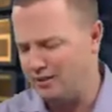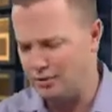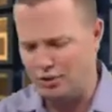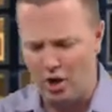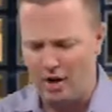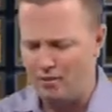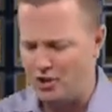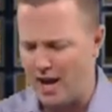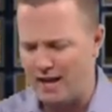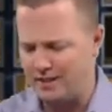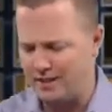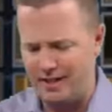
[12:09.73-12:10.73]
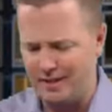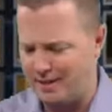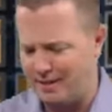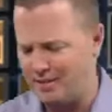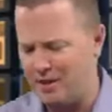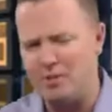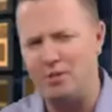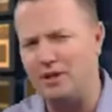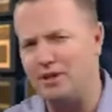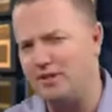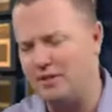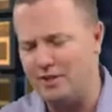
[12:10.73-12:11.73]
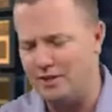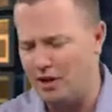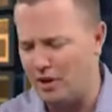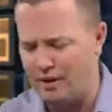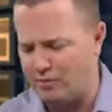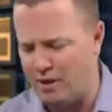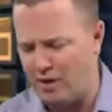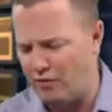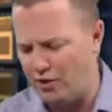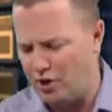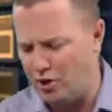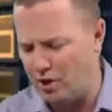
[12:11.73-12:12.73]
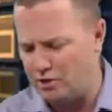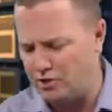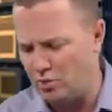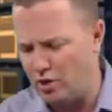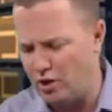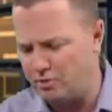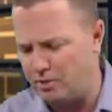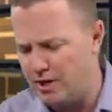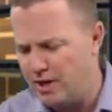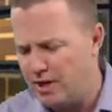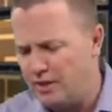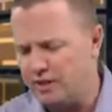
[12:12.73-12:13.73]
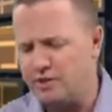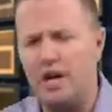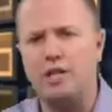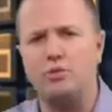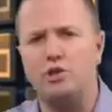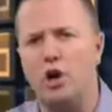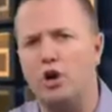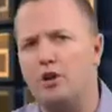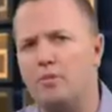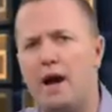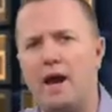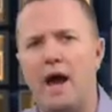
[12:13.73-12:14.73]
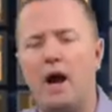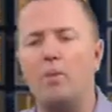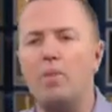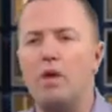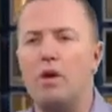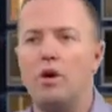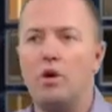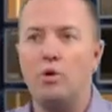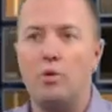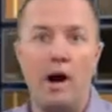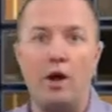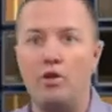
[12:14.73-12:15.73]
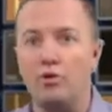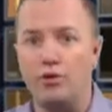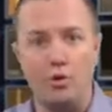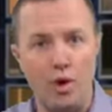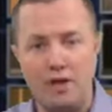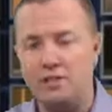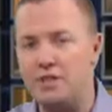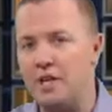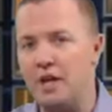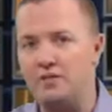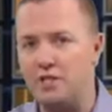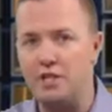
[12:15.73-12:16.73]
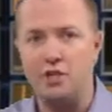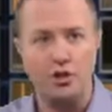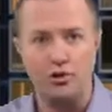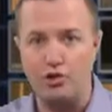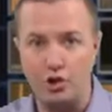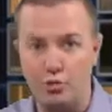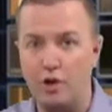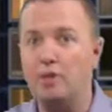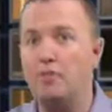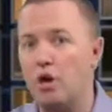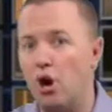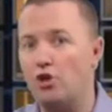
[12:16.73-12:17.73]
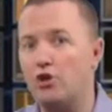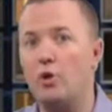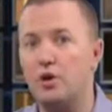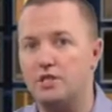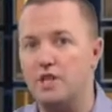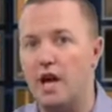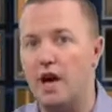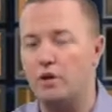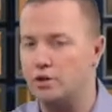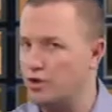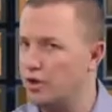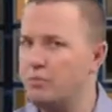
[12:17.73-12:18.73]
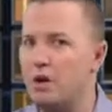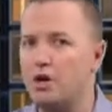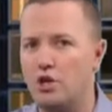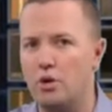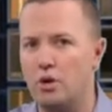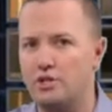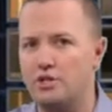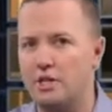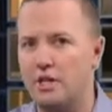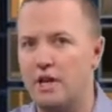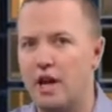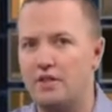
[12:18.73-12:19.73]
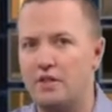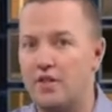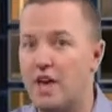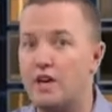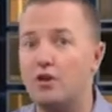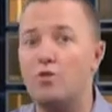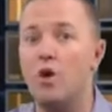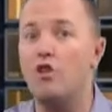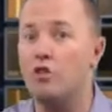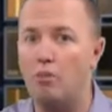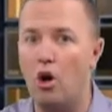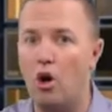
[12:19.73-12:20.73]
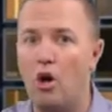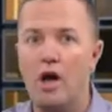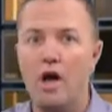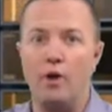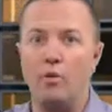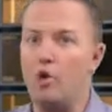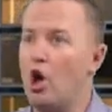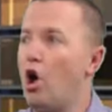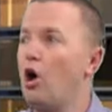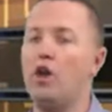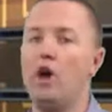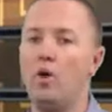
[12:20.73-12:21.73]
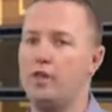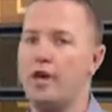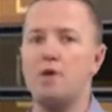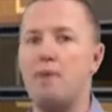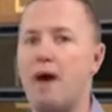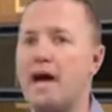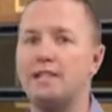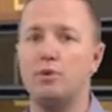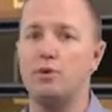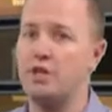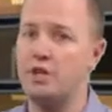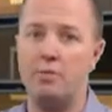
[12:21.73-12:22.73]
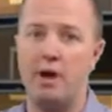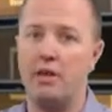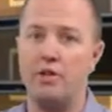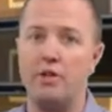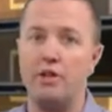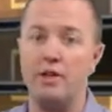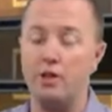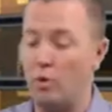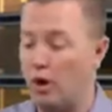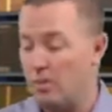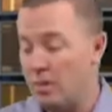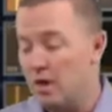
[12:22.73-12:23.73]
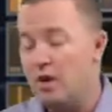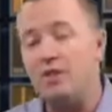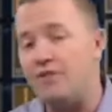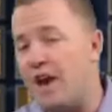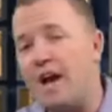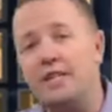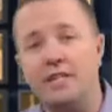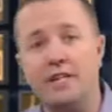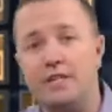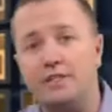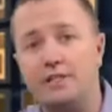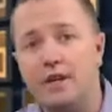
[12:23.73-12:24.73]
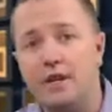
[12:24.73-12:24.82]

Tom Jackson, I believe, I forget who else it was, but these guys were talking about how, wow, the rest of the NFC should really be on notice now because Green Bay showed on Sunday night that they can run the ball. And we all know they can pass it with anybody in the league. Well, the fact is